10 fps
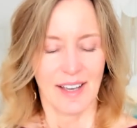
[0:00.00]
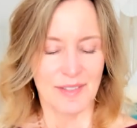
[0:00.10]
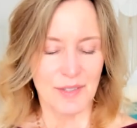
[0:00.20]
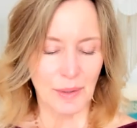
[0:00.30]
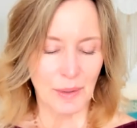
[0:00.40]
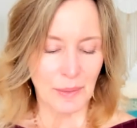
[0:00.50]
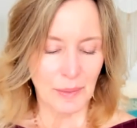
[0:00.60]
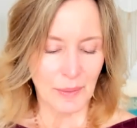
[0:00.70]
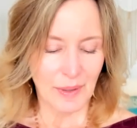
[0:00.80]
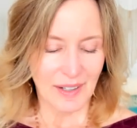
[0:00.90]
And
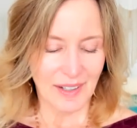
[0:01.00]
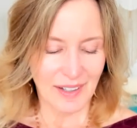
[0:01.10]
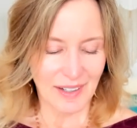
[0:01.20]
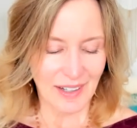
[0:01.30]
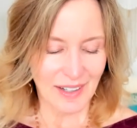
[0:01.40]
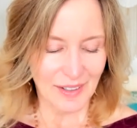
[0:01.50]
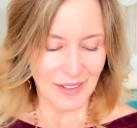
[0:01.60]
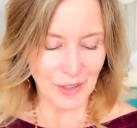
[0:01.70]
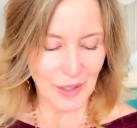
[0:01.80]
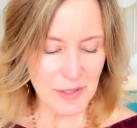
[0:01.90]
so
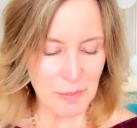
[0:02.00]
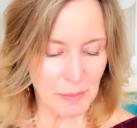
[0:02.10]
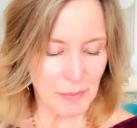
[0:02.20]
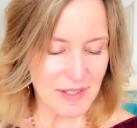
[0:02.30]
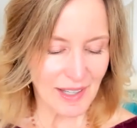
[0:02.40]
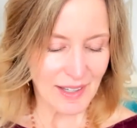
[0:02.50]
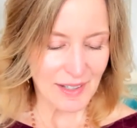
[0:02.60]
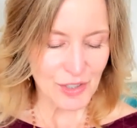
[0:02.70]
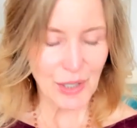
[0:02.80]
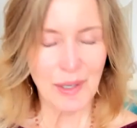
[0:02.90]
her husband was
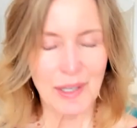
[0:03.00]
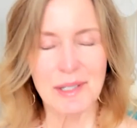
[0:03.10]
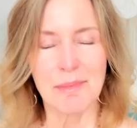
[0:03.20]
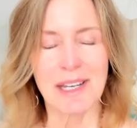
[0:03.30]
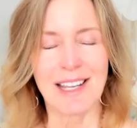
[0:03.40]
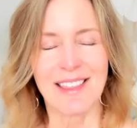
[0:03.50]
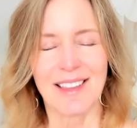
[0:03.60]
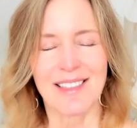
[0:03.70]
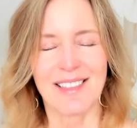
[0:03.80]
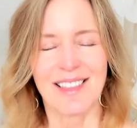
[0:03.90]
saying, sharing to me
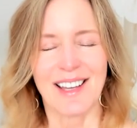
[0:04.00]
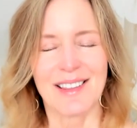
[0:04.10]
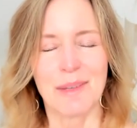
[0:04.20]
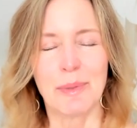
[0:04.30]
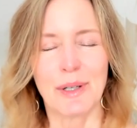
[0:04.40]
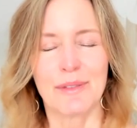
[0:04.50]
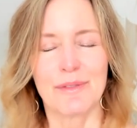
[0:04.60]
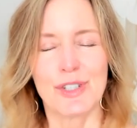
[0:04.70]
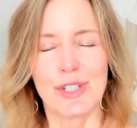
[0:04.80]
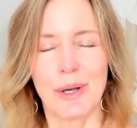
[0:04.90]
that that the book
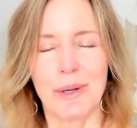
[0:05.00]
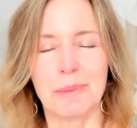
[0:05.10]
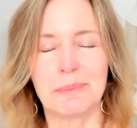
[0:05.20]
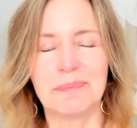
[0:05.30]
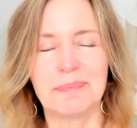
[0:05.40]
of Job,